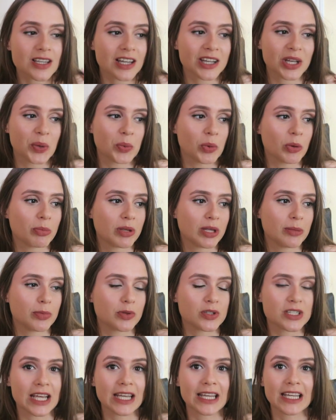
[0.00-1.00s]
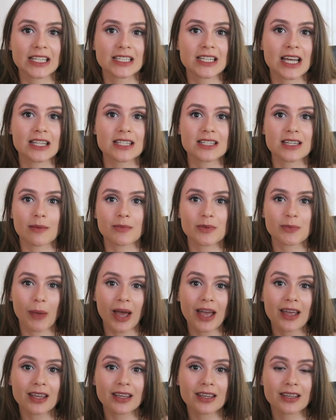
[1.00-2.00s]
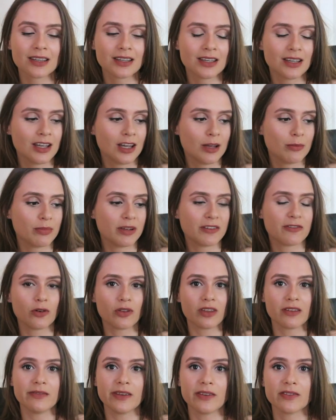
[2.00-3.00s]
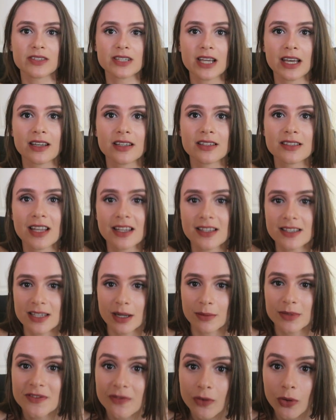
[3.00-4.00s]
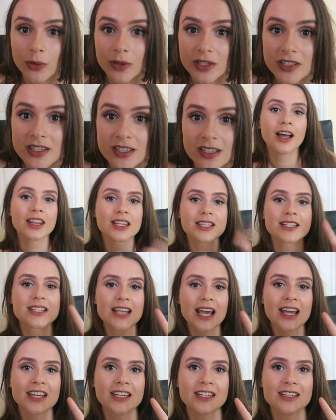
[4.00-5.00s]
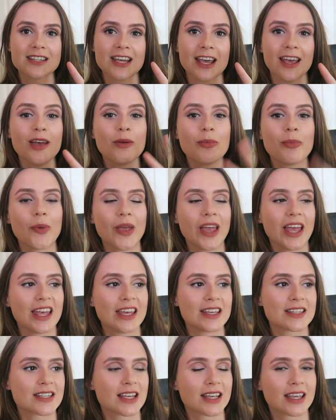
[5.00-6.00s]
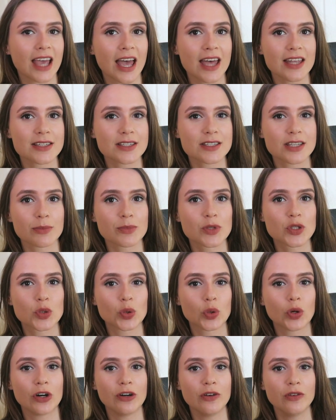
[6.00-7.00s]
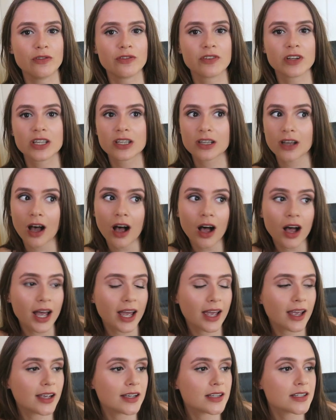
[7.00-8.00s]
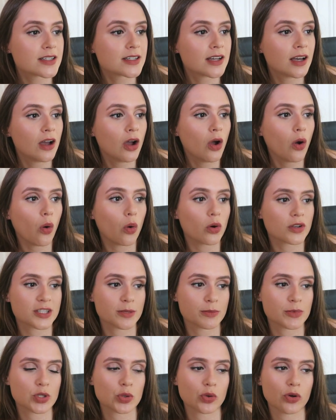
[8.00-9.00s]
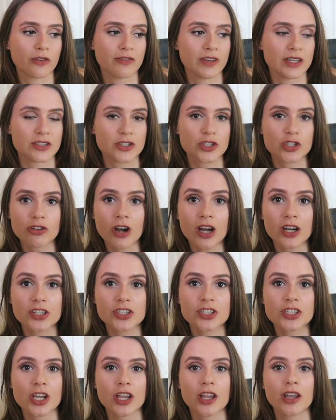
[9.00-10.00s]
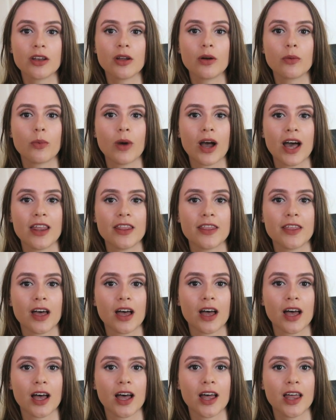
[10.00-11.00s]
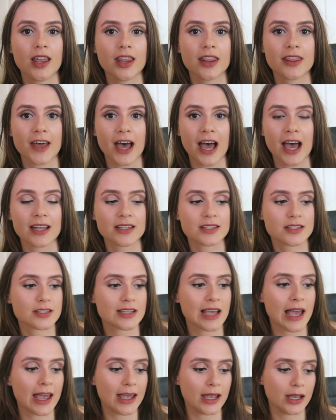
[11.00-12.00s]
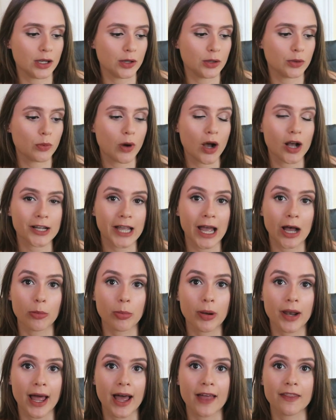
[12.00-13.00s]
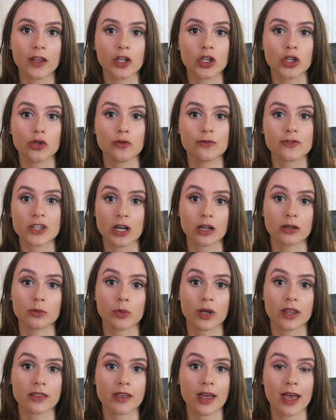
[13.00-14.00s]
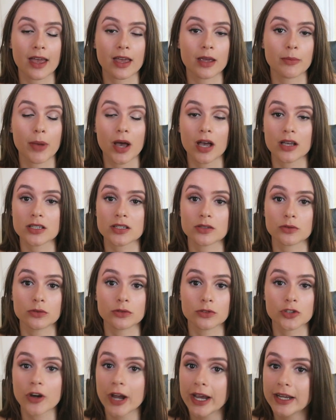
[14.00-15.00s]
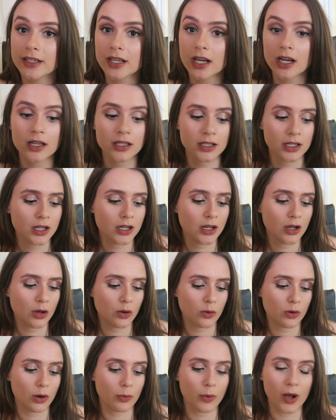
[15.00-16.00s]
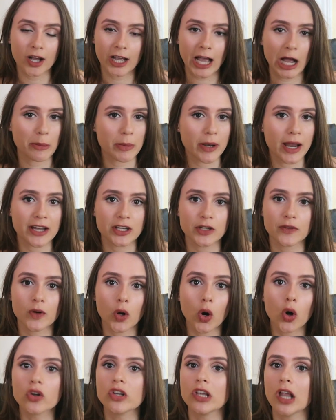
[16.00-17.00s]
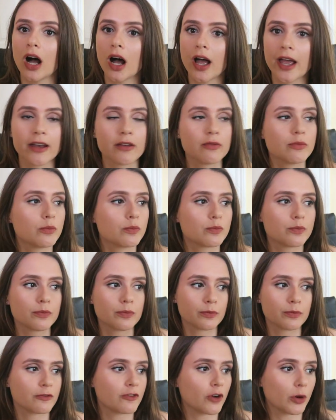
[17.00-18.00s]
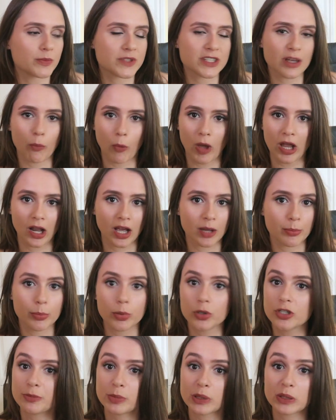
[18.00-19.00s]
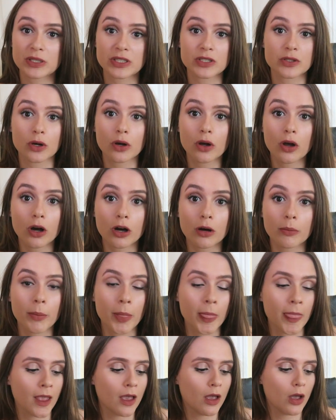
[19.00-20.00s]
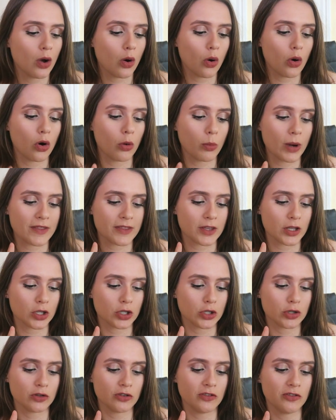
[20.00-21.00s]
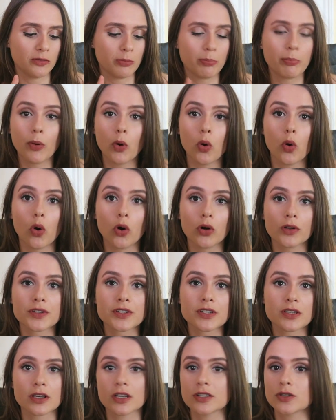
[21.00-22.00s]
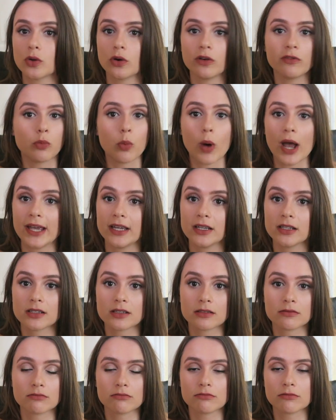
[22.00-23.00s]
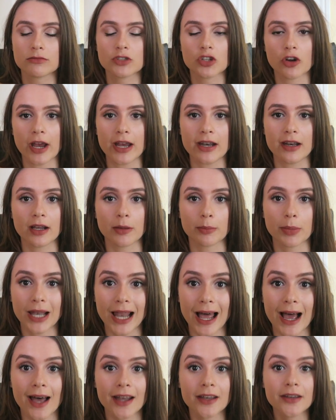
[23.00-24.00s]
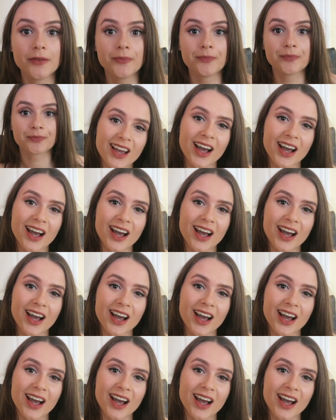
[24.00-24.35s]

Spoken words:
I don't want people taking 10 steps back before they've even taken 10 steps forward. The second tip is get some sort of guide or some sort of instruction, whether that's a workout plan that you've done with a personal trainer, a workout plan you've got online from somewhere like bodybuilding.com, or whether you've bought a sort of weight training plan.